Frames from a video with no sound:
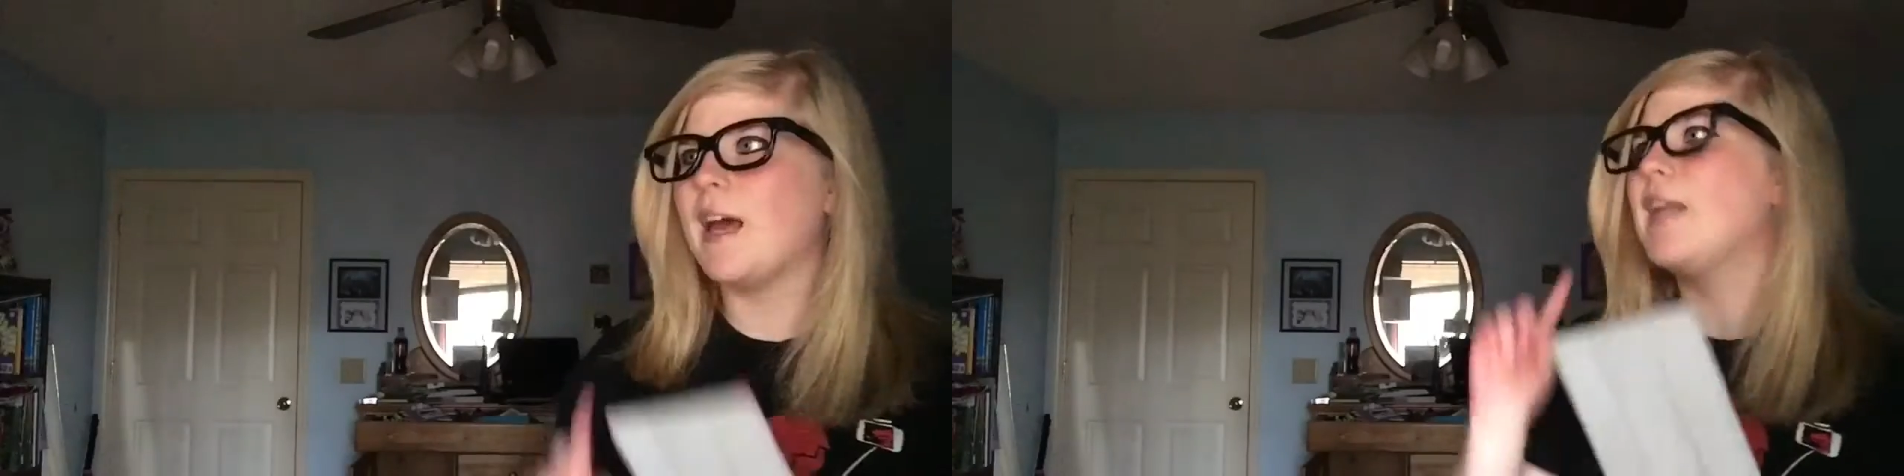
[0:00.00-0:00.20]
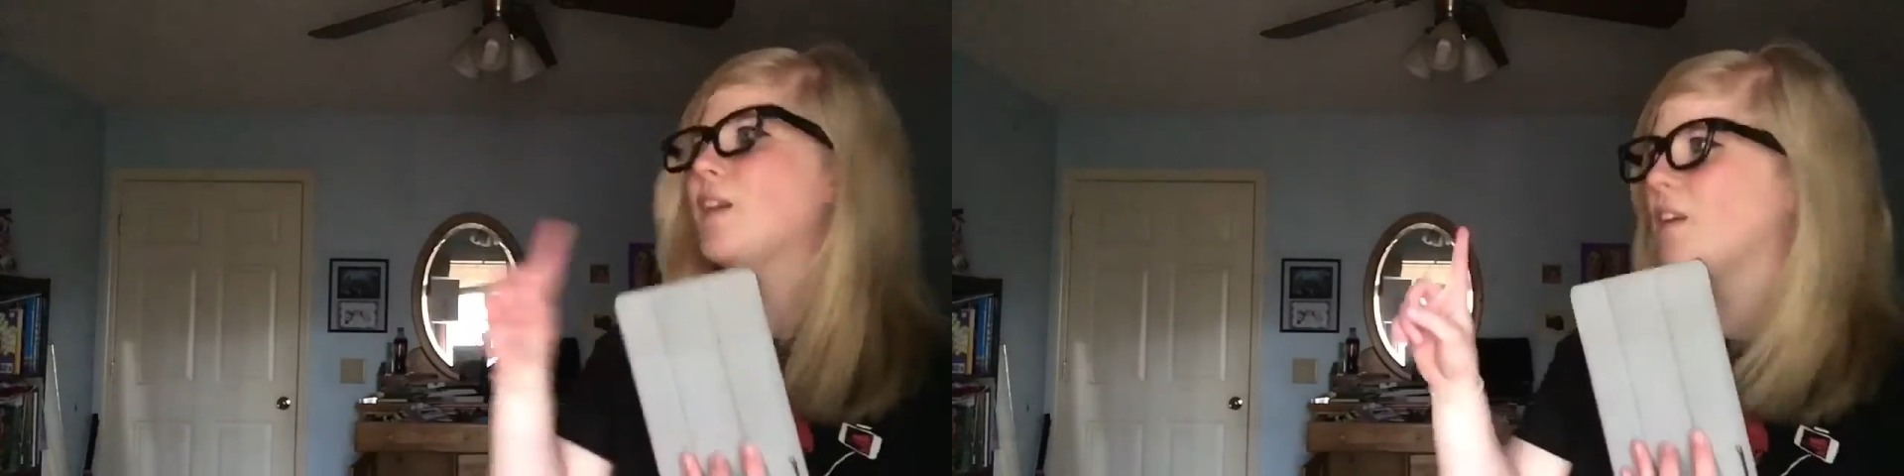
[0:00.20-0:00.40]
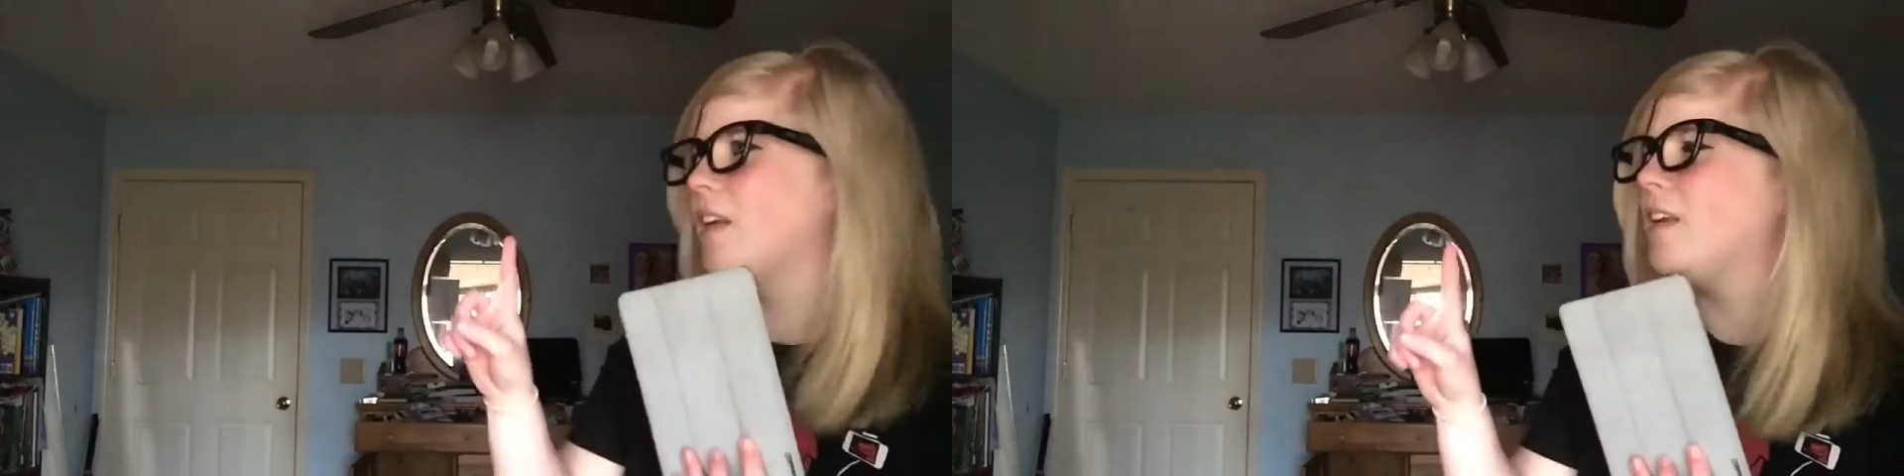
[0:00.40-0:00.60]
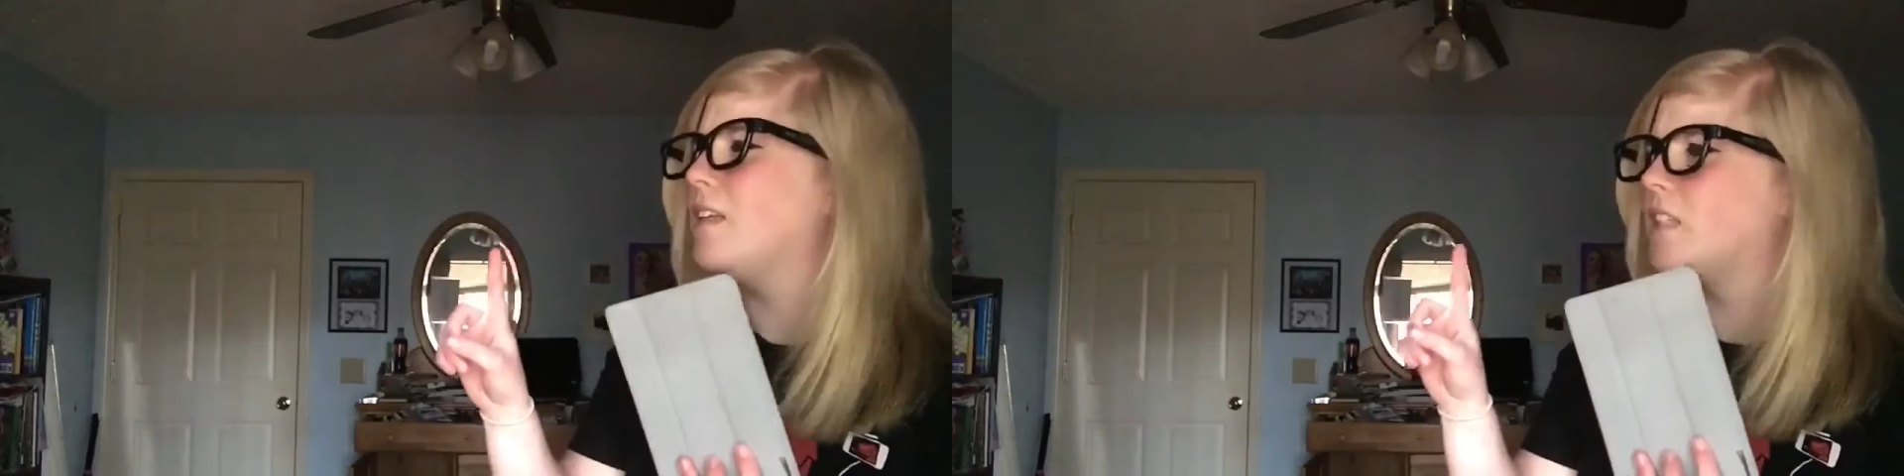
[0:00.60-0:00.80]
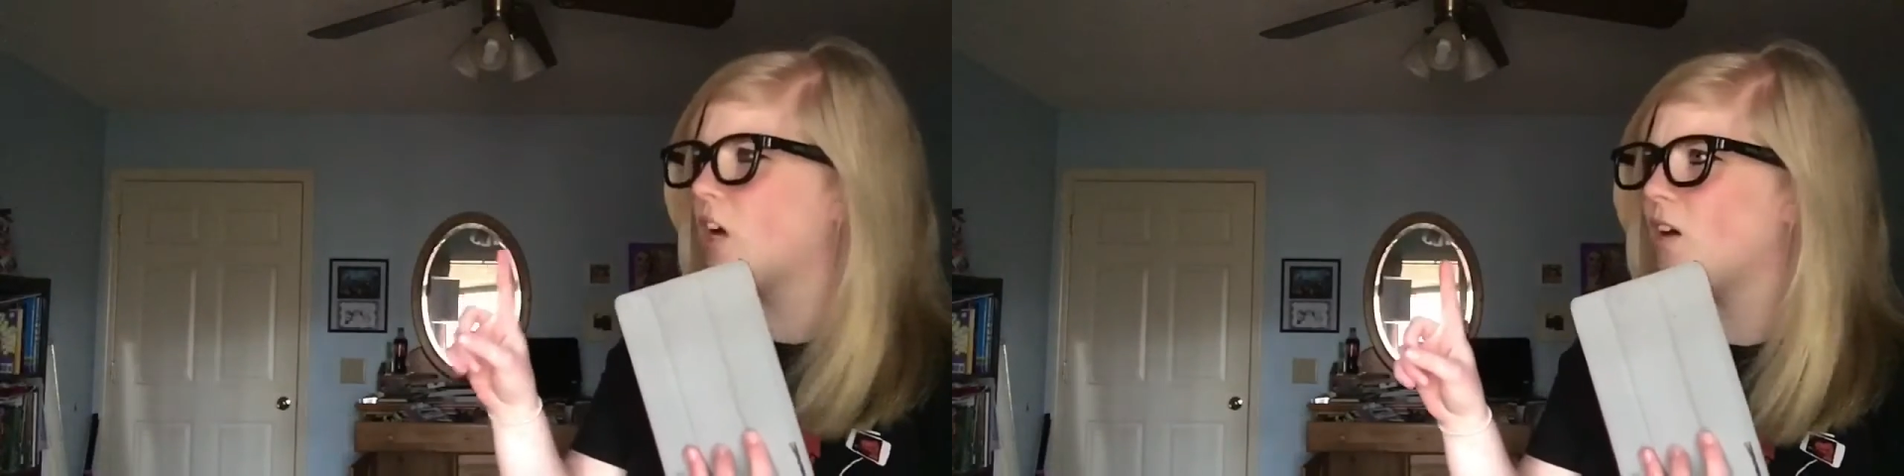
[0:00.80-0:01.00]
No need to
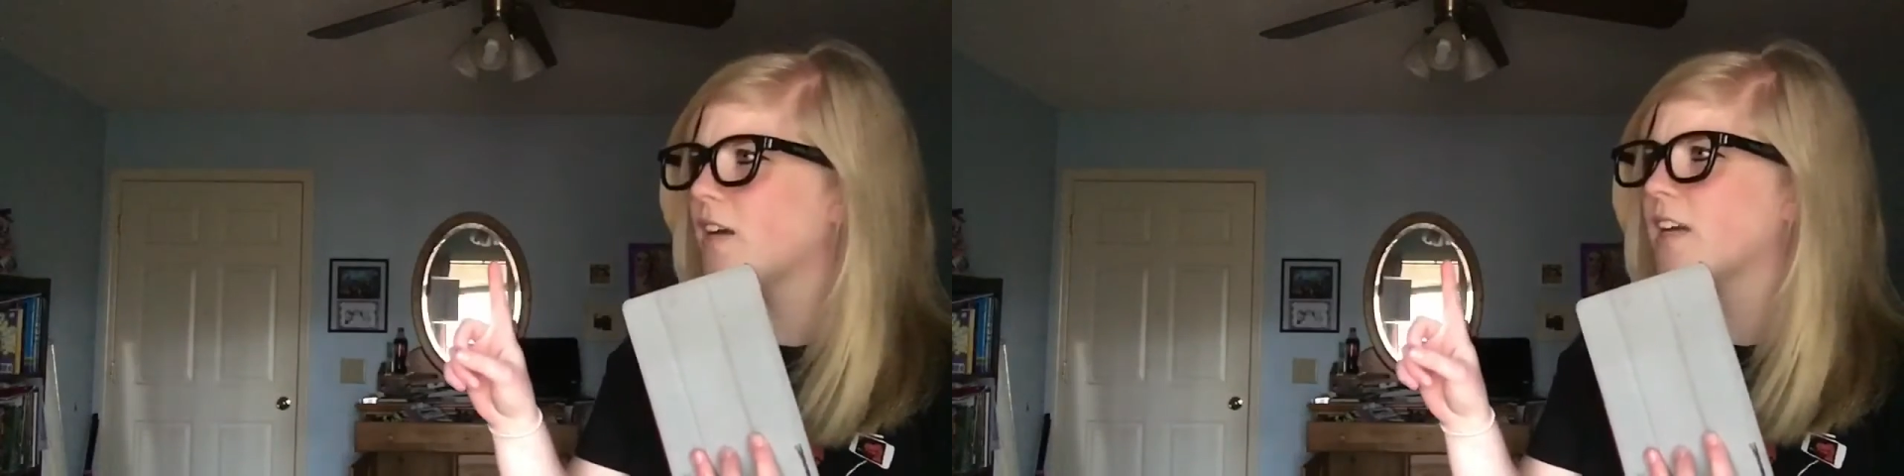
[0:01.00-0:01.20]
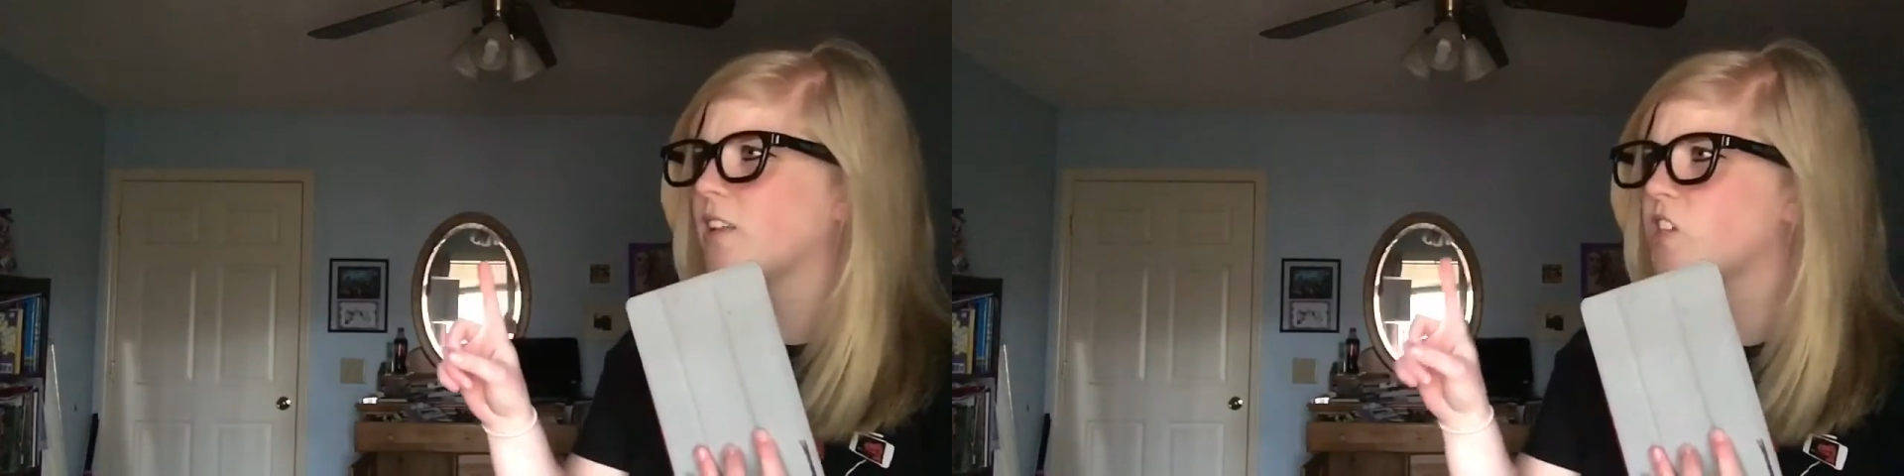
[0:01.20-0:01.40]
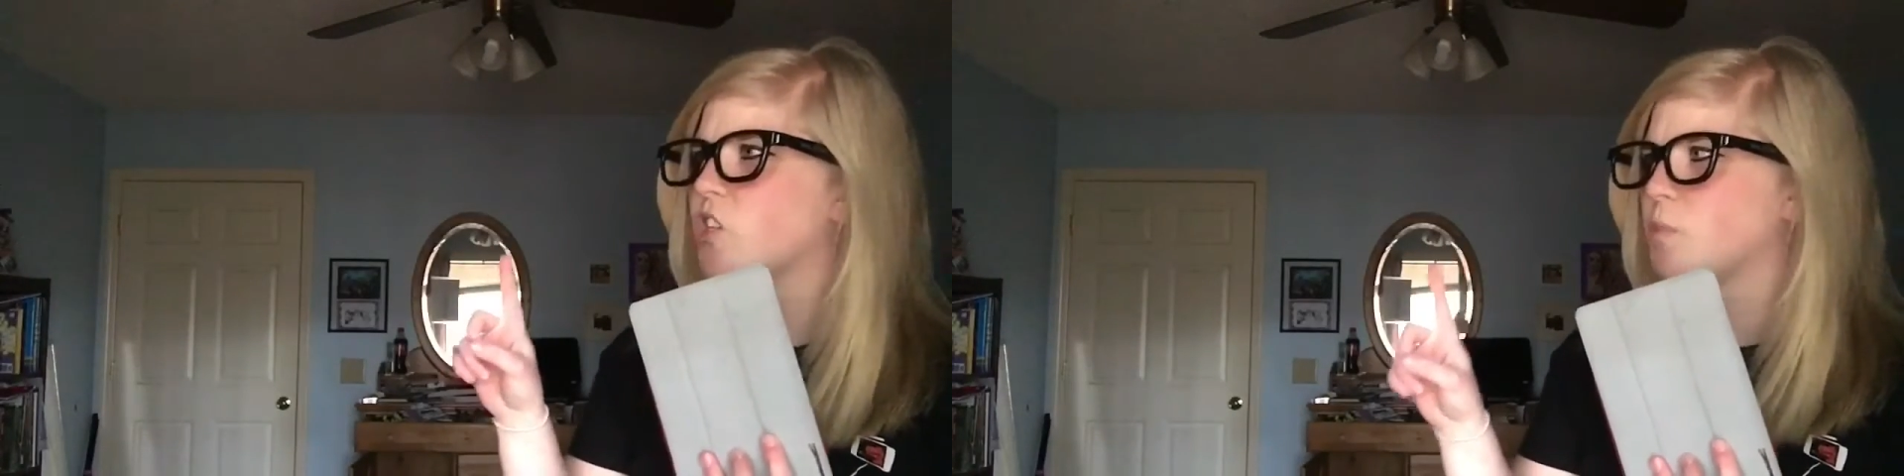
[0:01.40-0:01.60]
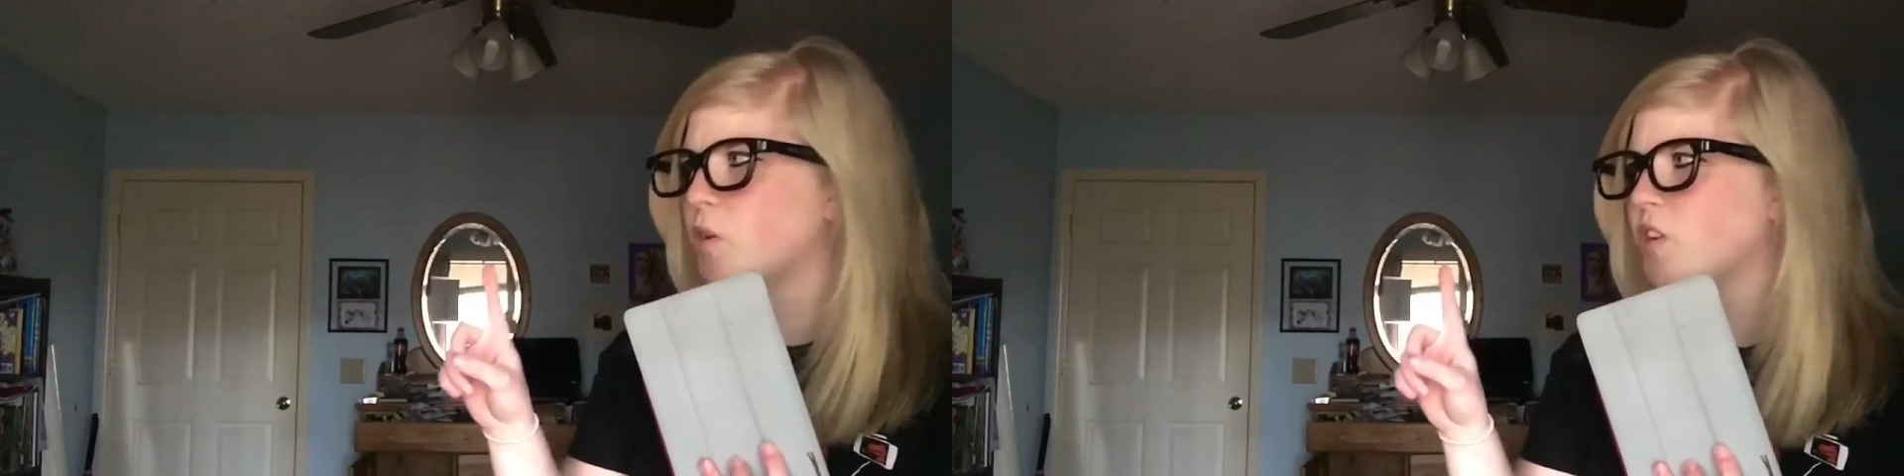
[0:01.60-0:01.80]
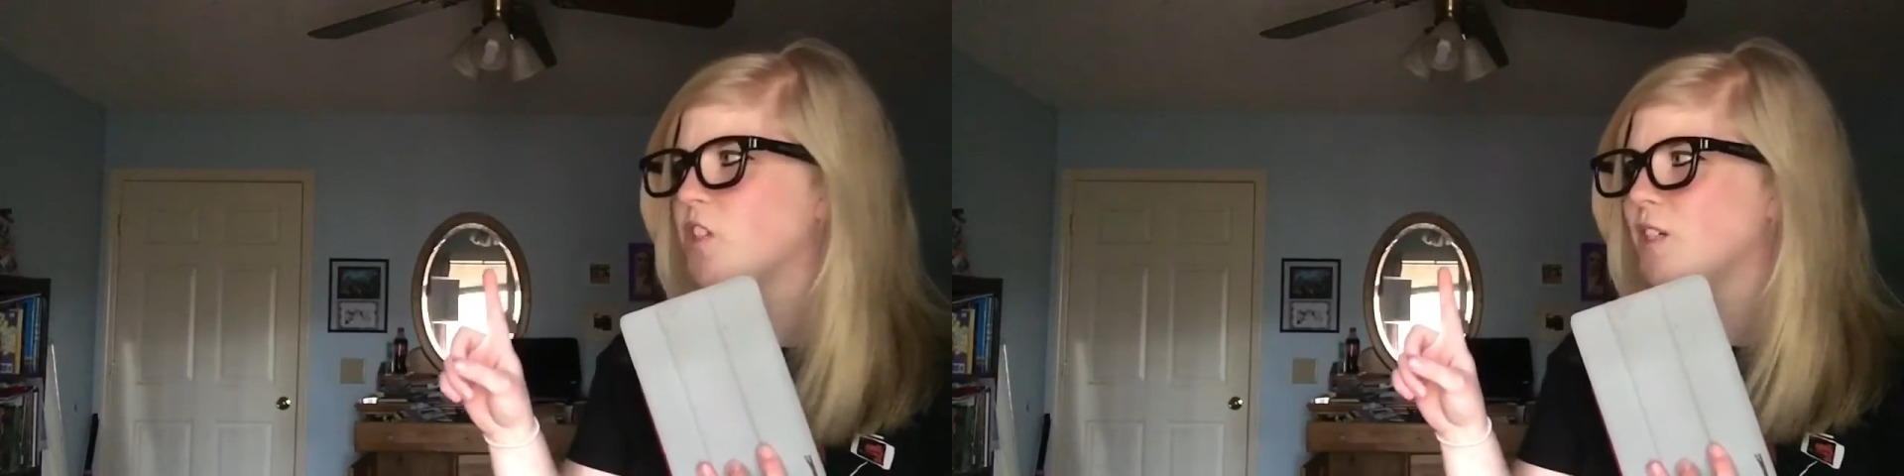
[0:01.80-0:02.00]
talk unless you're
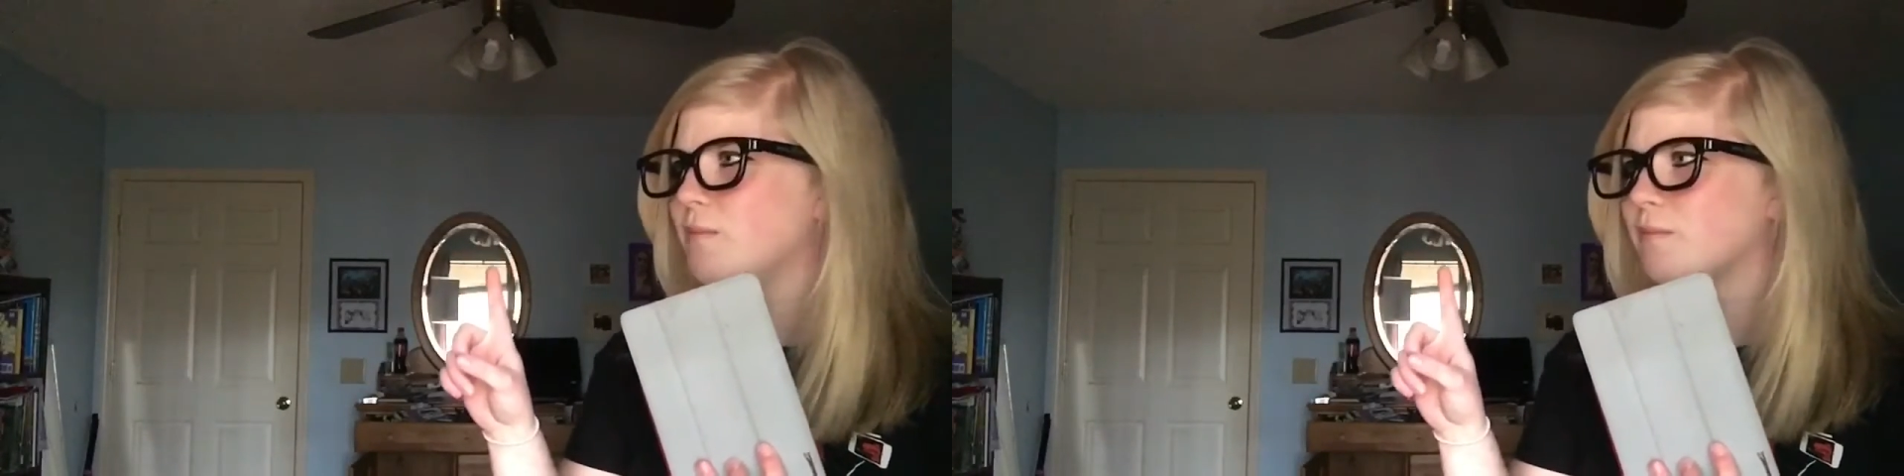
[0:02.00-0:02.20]
spoken to.